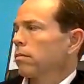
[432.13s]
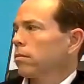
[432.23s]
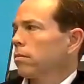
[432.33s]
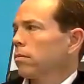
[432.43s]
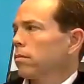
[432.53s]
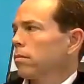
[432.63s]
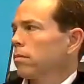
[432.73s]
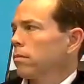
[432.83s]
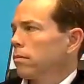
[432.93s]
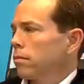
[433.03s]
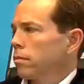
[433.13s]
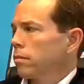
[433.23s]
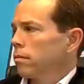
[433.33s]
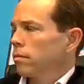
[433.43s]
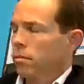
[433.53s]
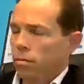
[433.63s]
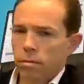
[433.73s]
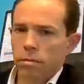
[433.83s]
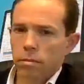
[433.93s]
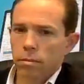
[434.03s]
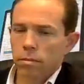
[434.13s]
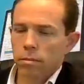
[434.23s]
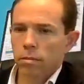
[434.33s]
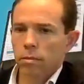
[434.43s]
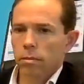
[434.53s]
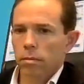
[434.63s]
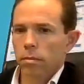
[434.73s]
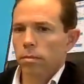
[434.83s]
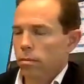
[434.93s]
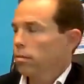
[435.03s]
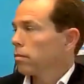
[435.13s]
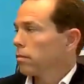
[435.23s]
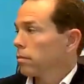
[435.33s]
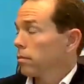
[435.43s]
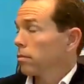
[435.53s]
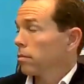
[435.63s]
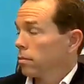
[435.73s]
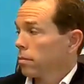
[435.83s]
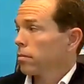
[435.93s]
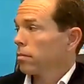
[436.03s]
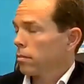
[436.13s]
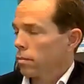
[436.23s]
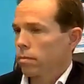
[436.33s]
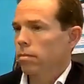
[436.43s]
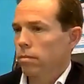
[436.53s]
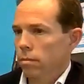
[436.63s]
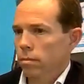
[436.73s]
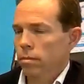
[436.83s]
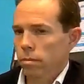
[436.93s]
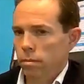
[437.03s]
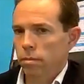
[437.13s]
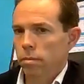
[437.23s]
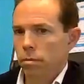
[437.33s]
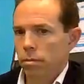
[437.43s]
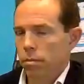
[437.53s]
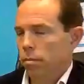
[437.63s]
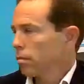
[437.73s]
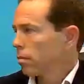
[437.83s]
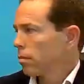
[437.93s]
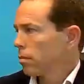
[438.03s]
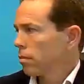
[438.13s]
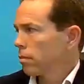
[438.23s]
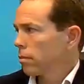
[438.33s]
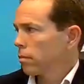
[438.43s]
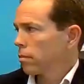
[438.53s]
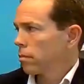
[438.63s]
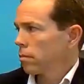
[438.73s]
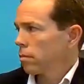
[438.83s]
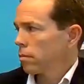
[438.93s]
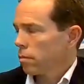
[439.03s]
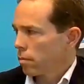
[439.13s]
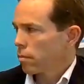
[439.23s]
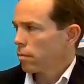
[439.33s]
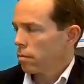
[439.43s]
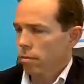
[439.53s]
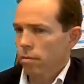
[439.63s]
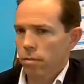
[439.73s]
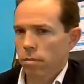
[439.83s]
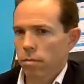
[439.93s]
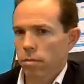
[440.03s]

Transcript: (not speaking)